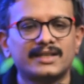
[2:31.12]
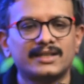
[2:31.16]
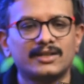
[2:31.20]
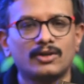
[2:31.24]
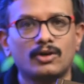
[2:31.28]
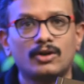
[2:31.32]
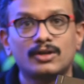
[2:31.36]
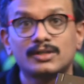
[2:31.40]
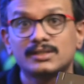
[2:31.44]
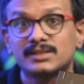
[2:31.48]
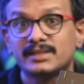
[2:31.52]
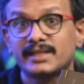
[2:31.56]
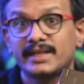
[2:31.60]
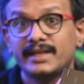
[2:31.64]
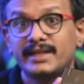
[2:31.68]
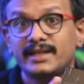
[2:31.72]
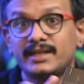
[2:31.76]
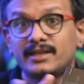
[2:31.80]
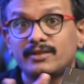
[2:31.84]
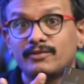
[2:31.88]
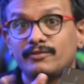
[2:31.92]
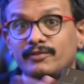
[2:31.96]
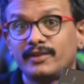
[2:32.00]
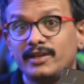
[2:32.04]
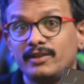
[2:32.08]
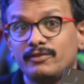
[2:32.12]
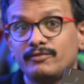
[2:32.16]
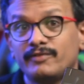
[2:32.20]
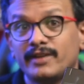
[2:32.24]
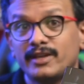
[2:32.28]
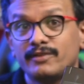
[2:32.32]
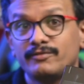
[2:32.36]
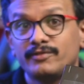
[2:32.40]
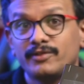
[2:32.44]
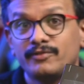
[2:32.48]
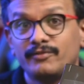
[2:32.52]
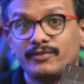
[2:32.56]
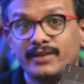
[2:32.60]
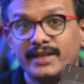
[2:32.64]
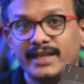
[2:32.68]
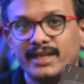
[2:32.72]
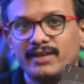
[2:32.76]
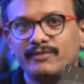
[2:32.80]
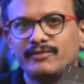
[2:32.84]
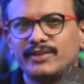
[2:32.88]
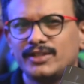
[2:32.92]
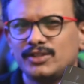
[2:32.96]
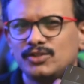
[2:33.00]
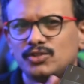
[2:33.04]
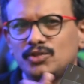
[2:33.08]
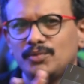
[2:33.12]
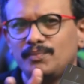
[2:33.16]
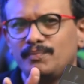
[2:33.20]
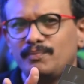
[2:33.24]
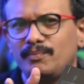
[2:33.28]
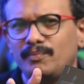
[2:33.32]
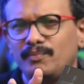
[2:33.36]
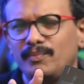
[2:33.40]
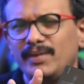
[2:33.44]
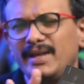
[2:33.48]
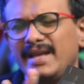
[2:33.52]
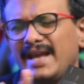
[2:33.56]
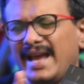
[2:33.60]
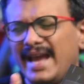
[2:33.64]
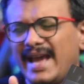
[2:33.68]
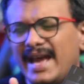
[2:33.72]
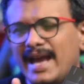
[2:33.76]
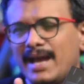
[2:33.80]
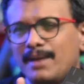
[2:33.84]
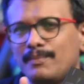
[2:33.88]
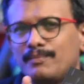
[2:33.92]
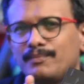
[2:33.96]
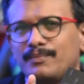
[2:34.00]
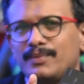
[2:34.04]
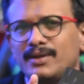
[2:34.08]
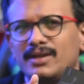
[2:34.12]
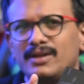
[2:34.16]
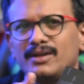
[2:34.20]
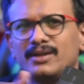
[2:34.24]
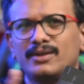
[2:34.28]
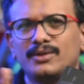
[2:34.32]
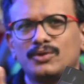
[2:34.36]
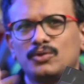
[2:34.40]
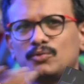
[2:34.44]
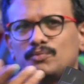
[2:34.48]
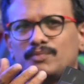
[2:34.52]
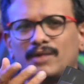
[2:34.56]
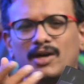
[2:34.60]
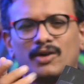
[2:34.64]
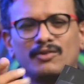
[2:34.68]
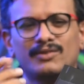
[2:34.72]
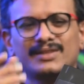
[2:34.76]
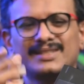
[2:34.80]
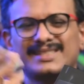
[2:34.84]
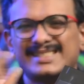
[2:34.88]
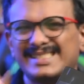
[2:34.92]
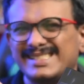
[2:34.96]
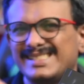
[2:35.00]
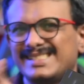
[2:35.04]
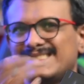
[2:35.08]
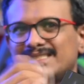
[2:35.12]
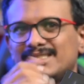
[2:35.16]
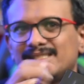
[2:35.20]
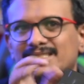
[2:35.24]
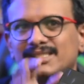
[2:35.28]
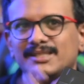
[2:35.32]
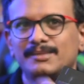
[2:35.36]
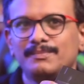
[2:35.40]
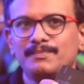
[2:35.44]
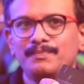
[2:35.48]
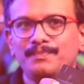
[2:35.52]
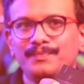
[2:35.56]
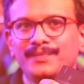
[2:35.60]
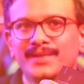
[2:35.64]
a Corsair V550, which should be ample to power this system.